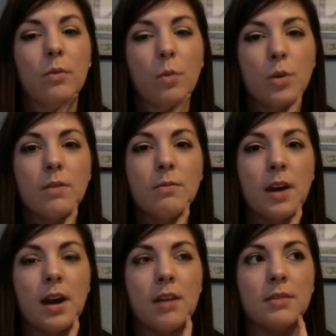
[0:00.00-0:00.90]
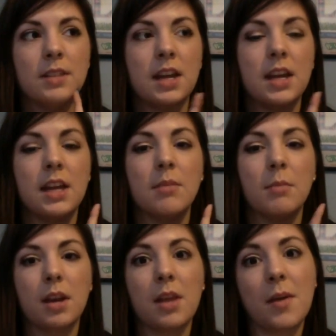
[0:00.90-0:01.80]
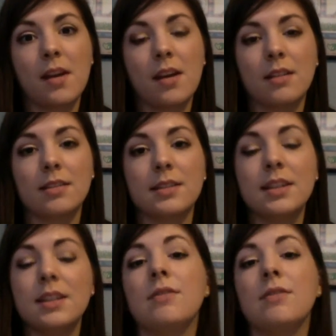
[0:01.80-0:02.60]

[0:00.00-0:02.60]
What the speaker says: 45-day money-back guarantee.